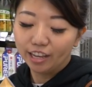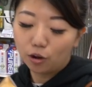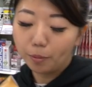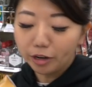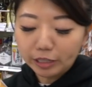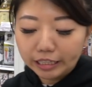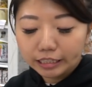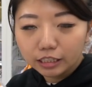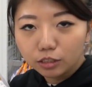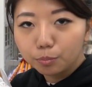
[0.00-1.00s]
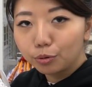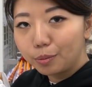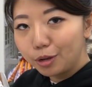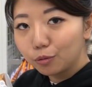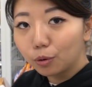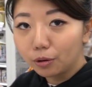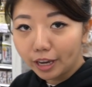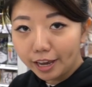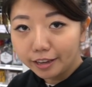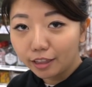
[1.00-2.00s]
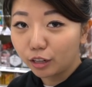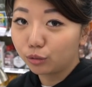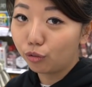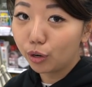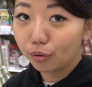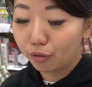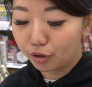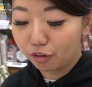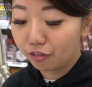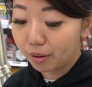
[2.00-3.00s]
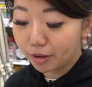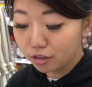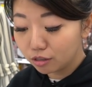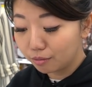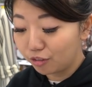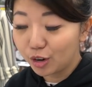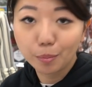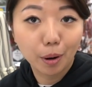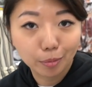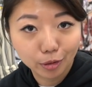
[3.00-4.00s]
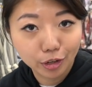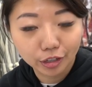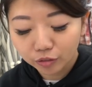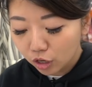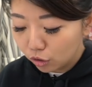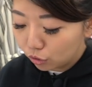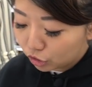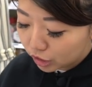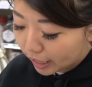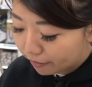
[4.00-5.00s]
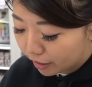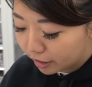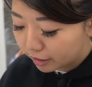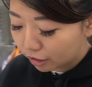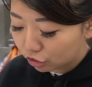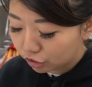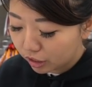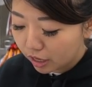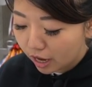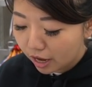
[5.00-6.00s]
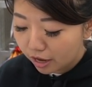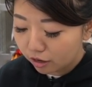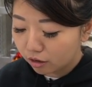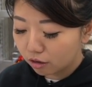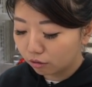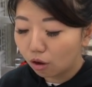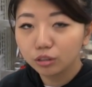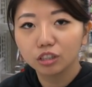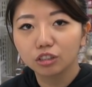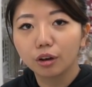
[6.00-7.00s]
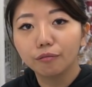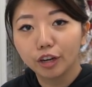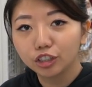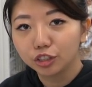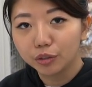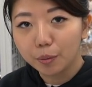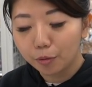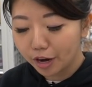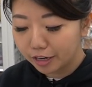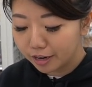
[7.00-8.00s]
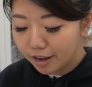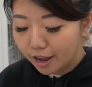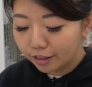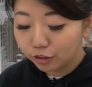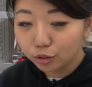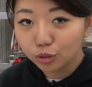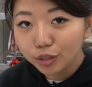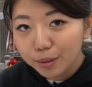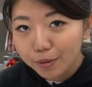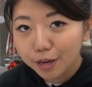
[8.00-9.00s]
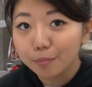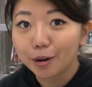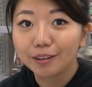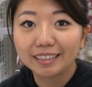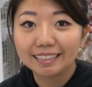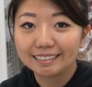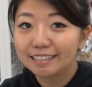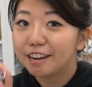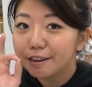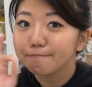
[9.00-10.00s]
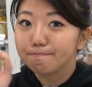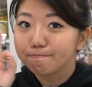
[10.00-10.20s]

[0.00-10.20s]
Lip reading: Apparently, this is the premium roll cake that is very, very famous and very popular here. Yuchi Cafe is actually a Lawson's confectionery brand, and the dessert they make apparently is like